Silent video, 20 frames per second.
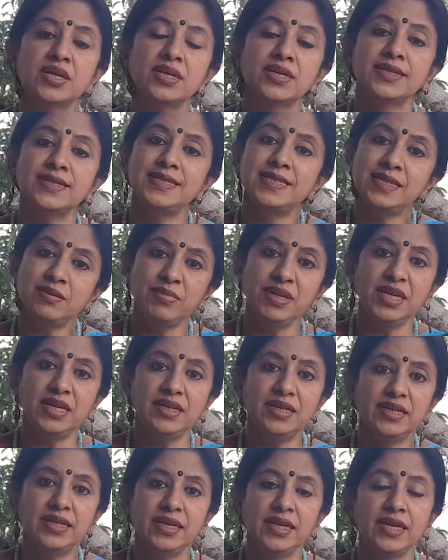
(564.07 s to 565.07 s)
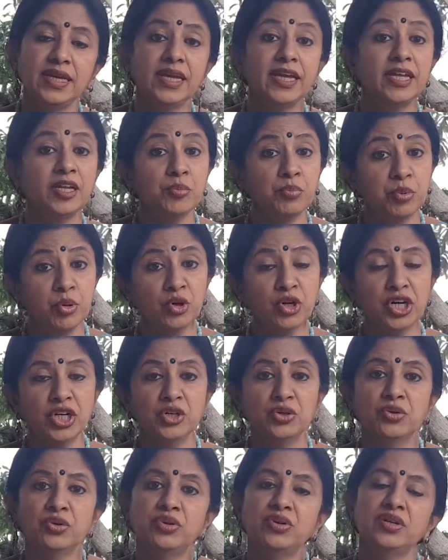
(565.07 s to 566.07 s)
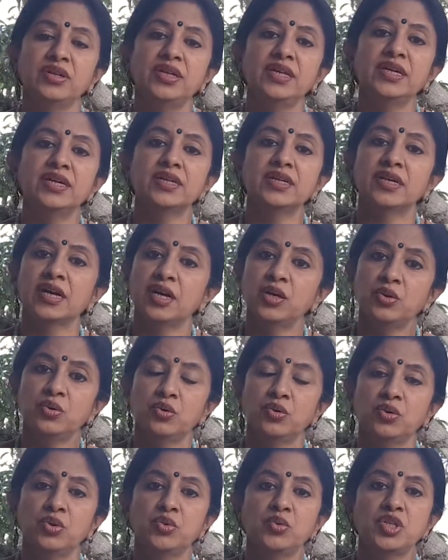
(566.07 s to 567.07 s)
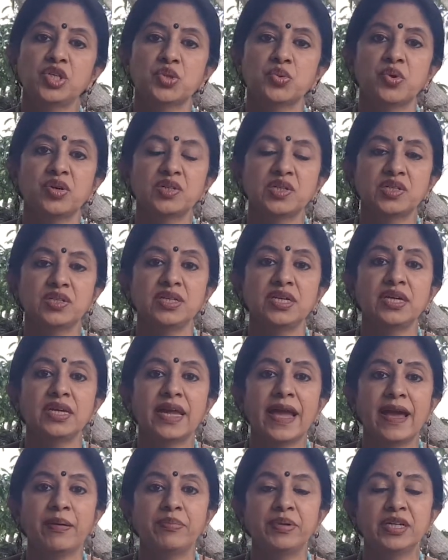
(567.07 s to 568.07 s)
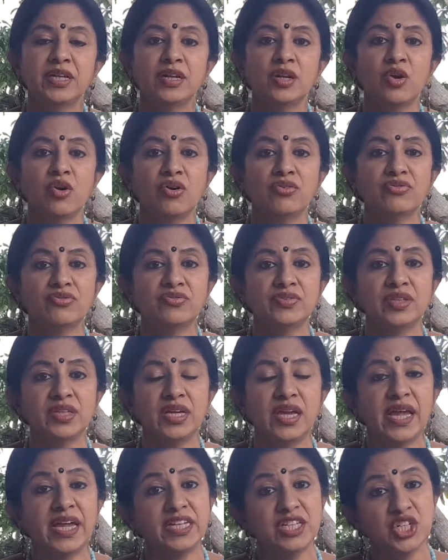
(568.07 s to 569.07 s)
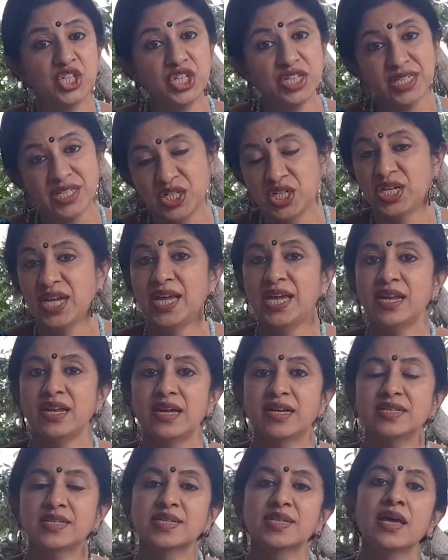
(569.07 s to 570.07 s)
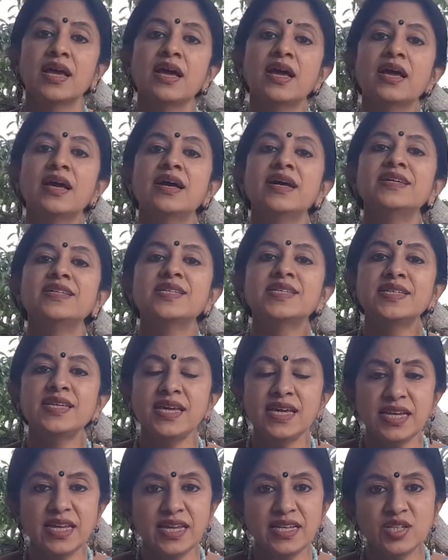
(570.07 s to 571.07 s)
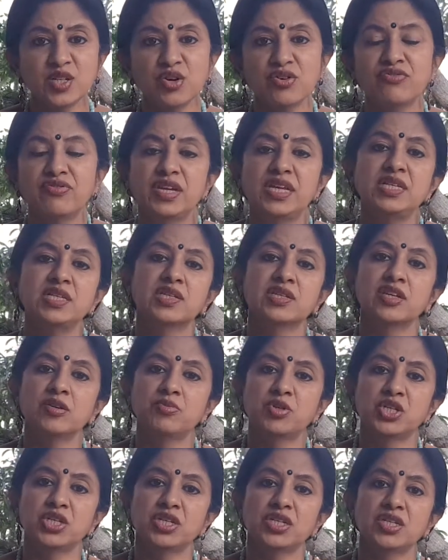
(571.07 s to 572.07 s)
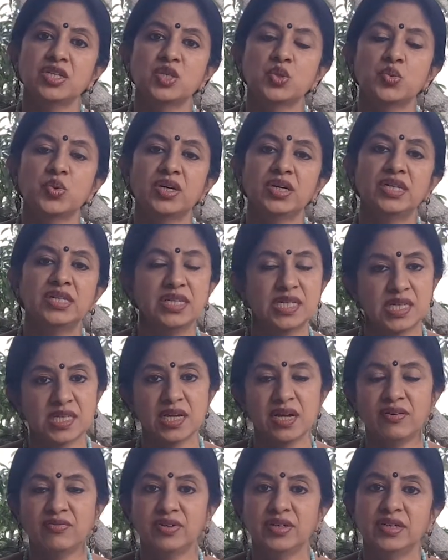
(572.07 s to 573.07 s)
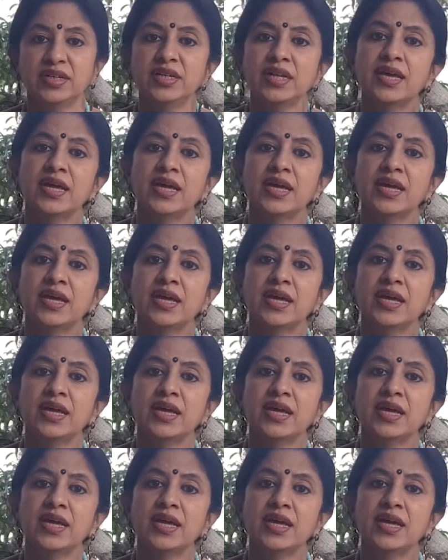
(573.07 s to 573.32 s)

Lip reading: Similarly, in Pugalur near Karur, which was the capital of the ancient Cheras, a series of inscriptions were discovered,